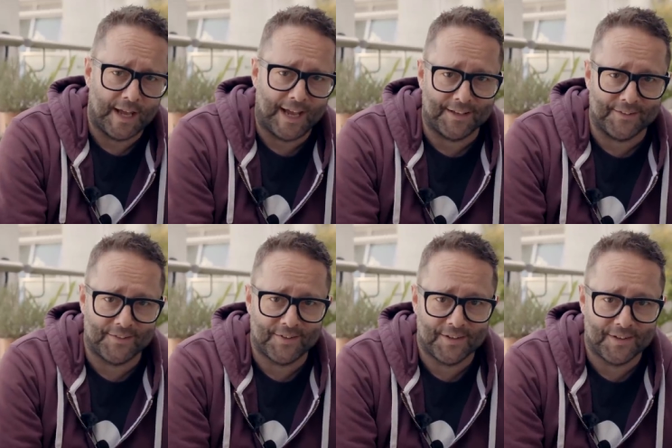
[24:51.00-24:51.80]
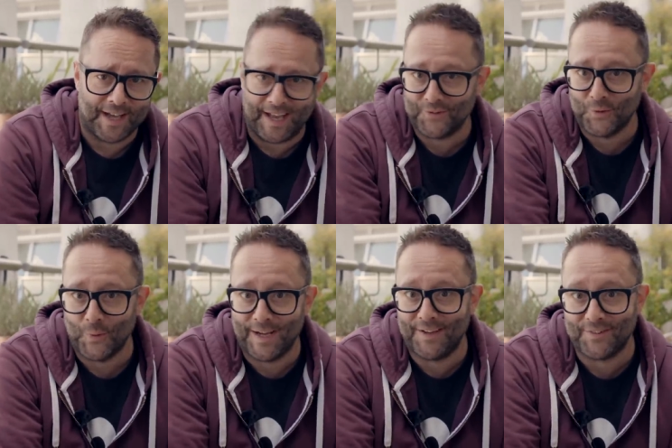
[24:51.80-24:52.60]
And as
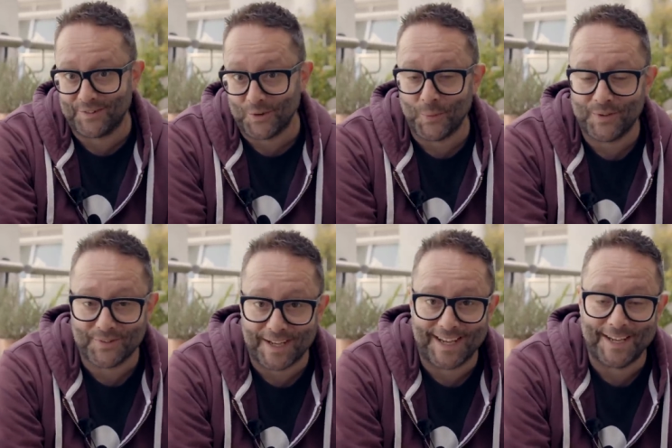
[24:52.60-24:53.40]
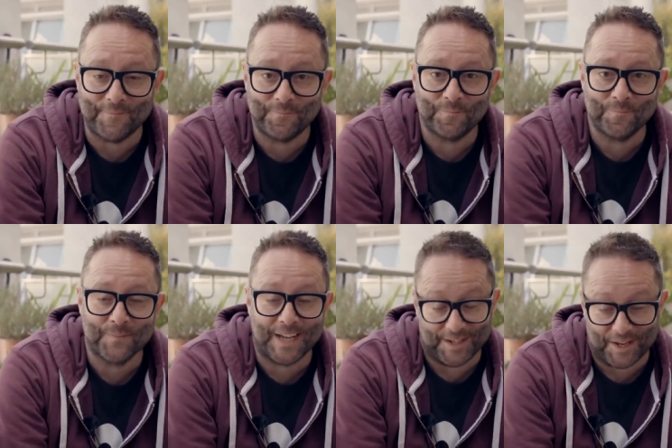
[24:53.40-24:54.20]
always, as I always say,
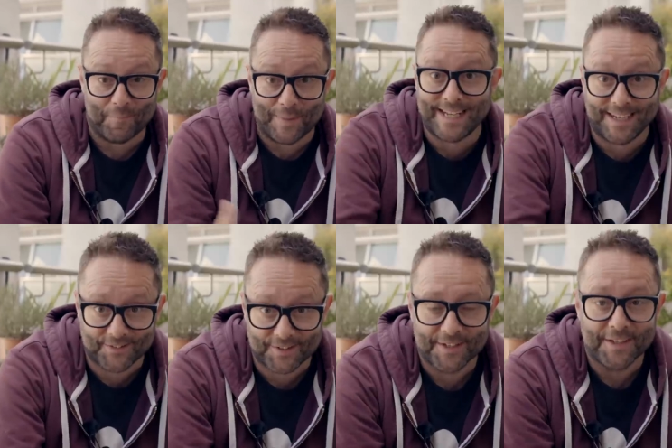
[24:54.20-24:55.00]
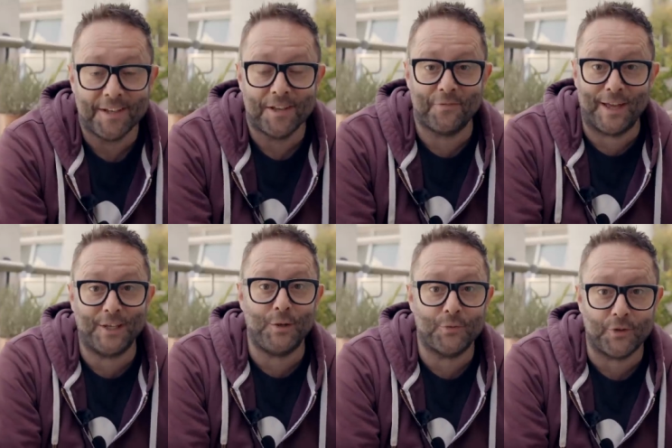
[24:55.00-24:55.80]
and I mean it,
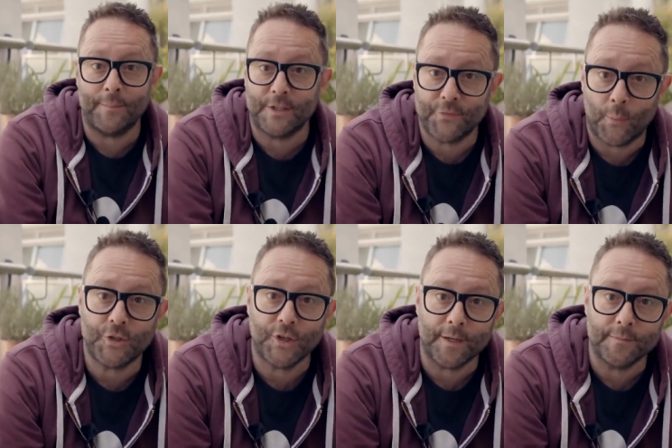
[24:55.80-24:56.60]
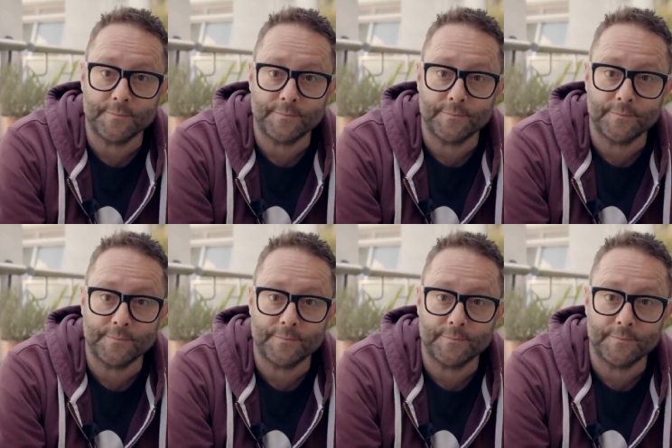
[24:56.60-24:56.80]
thank you so much for watching.